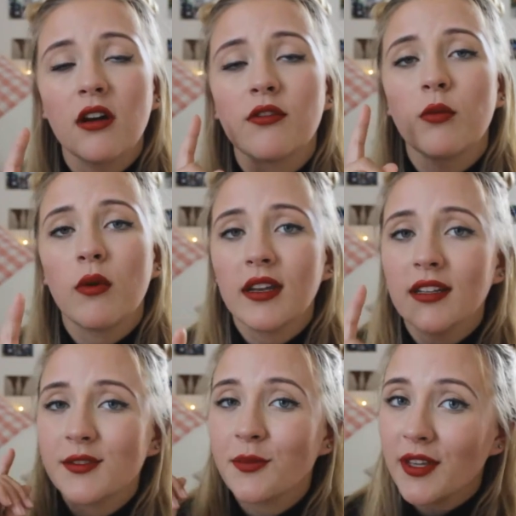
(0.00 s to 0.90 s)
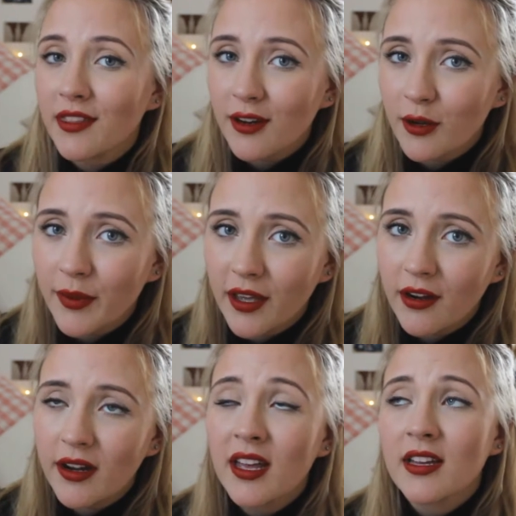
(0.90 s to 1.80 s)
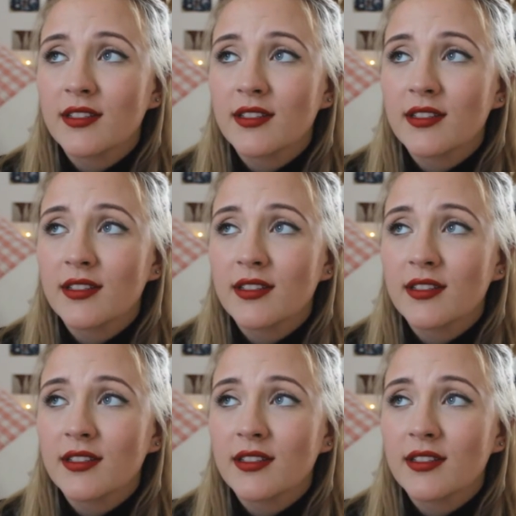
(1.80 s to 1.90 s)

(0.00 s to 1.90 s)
of wanting to be their au pair,